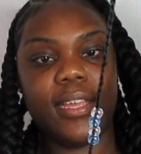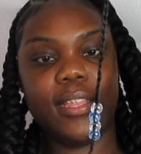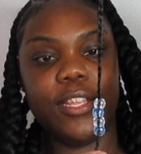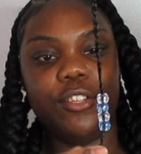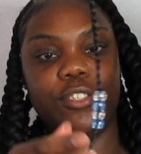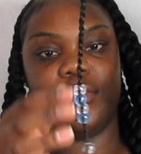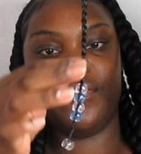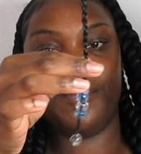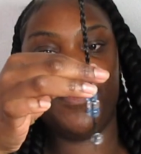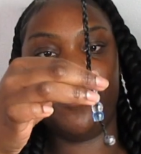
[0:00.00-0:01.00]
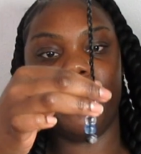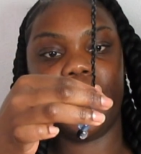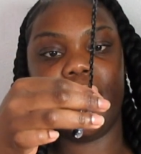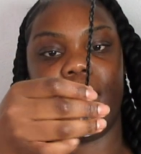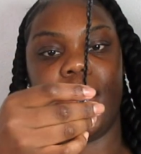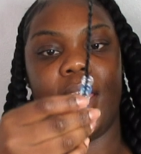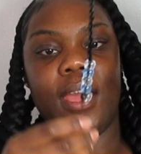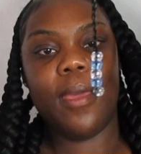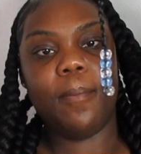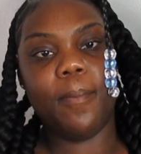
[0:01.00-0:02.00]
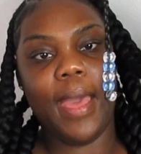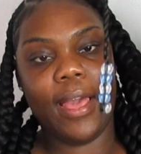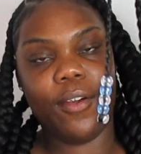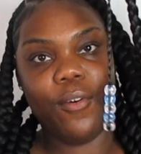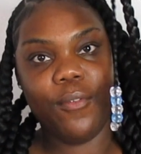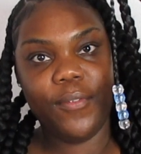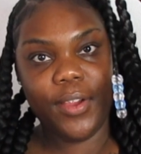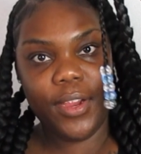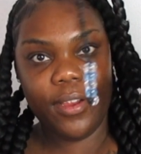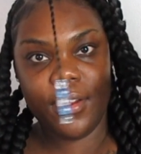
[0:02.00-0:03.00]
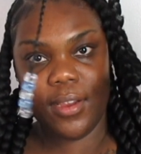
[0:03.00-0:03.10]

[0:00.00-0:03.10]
and then you just flip your braid back over